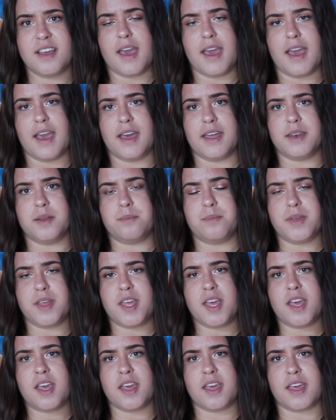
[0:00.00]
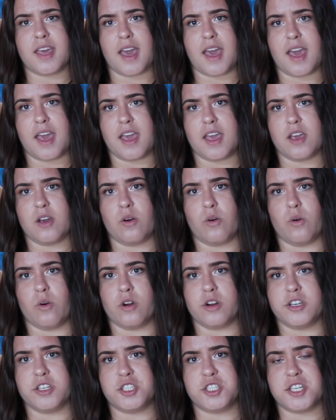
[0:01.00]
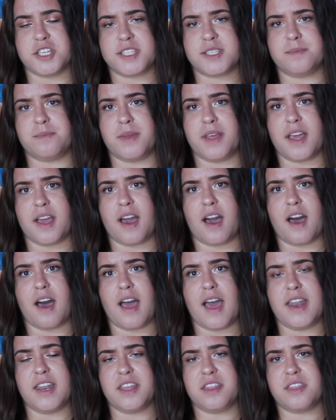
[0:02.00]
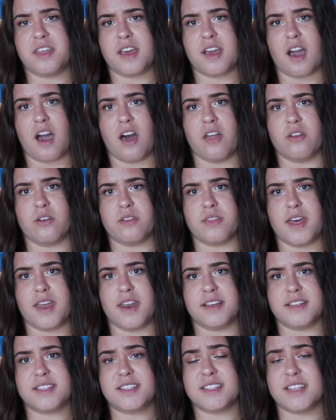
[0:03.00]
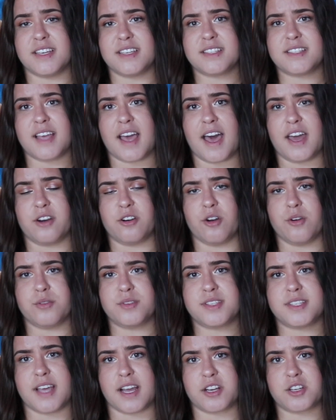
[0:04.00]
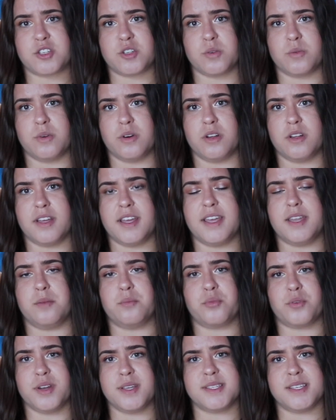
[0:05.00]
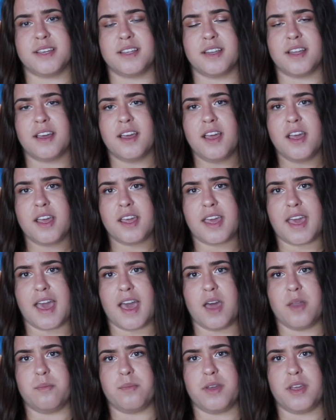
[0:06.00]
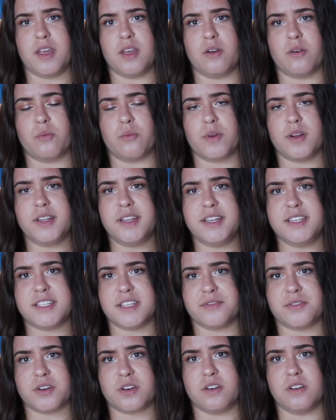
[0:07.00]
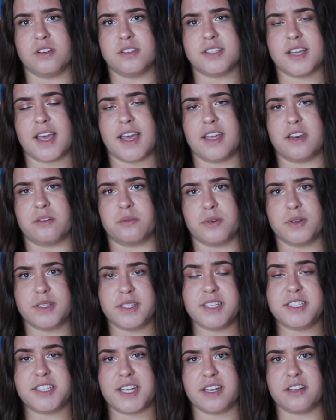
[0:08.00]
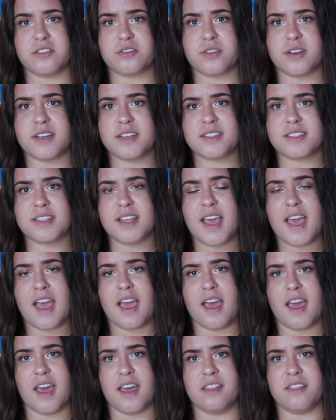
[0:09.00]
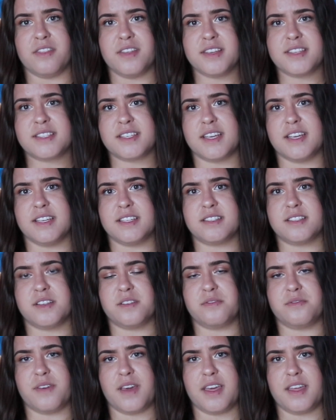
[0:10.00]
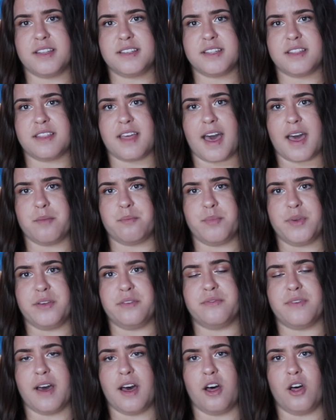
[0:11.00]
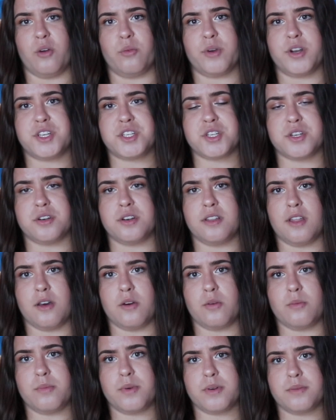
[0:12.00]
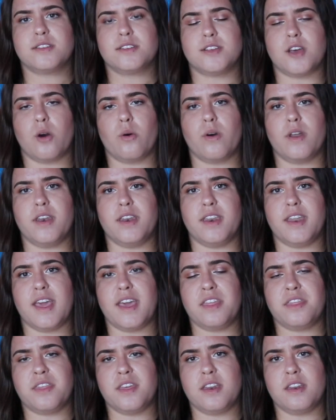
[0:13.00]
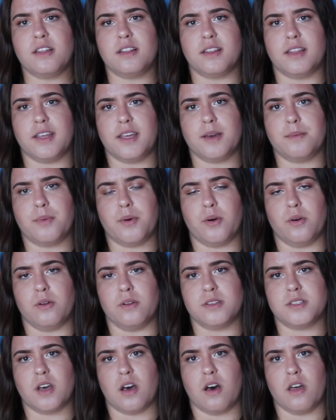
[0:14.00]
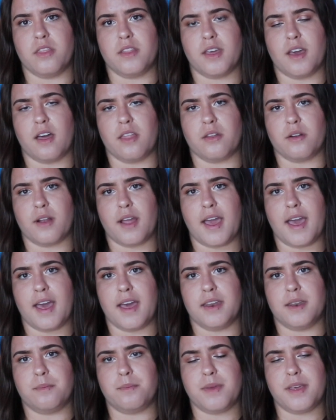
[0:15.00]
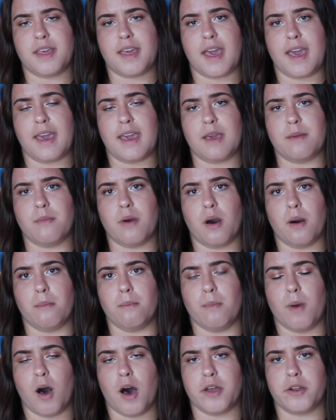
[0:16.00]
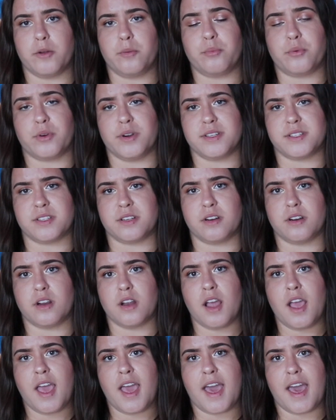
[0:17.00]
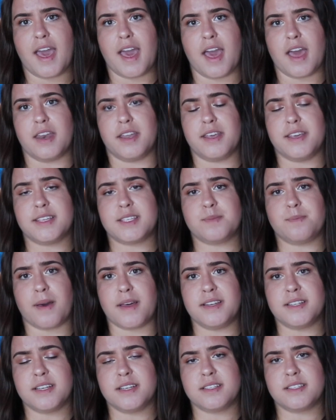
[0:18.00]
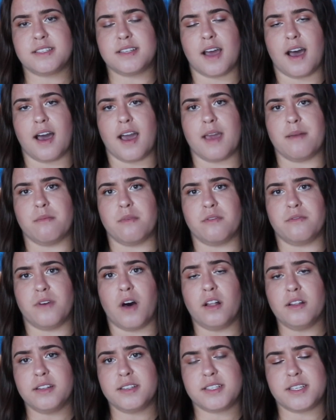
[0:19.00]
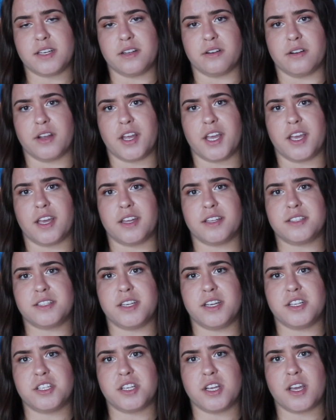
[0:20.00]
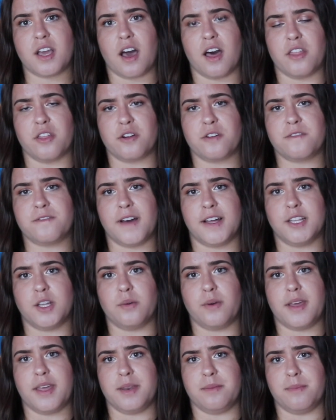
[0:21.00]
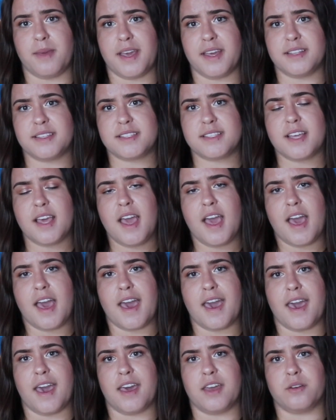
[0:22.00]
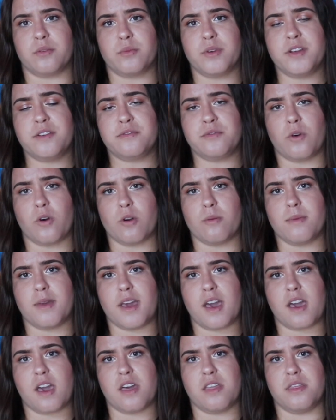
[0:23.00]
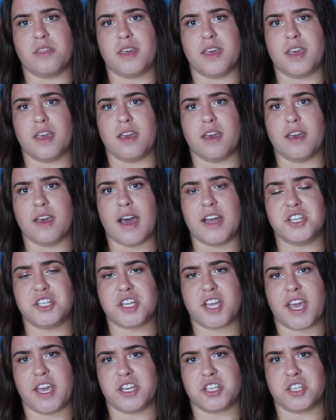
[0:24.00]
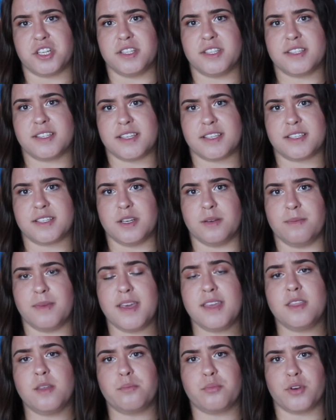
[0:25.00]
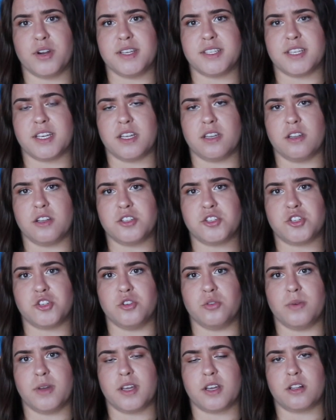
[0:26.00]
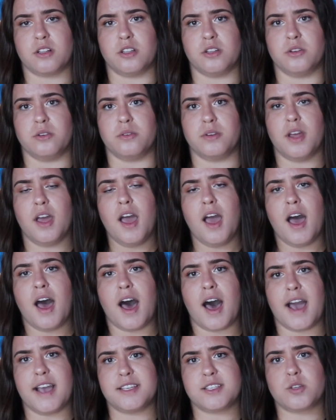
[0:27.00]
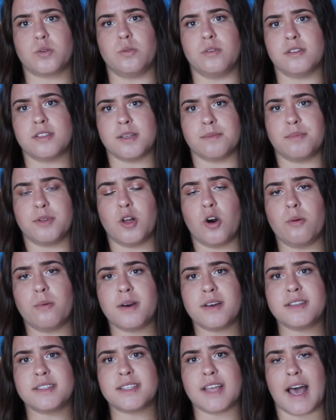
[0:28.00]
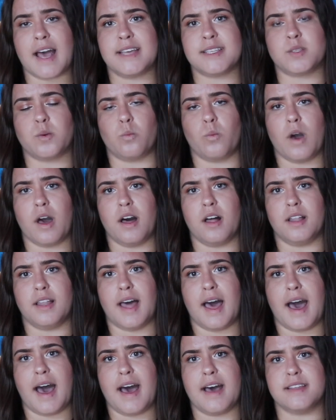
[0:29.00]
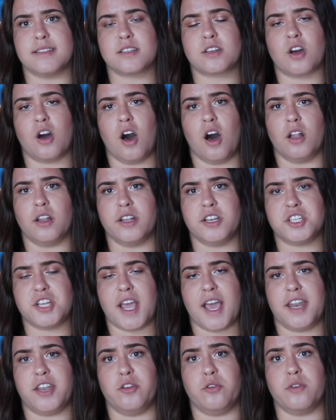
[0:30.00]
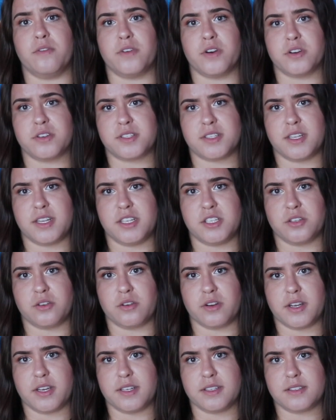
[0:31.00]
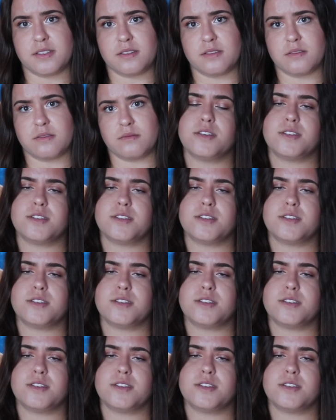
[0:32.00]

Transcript: And being gay, or just being anything other than a cis heterosexual in prison, can be really difficult and really dangerous, and this is the fate that befell Richard Loeb. So Nathan Leopold, on the other hand, became a model prisoner, and he spent his time volunteering, teaching other fellow inmates, and reforming the education system in the prison to include high school diplomas as well as college and university degrees.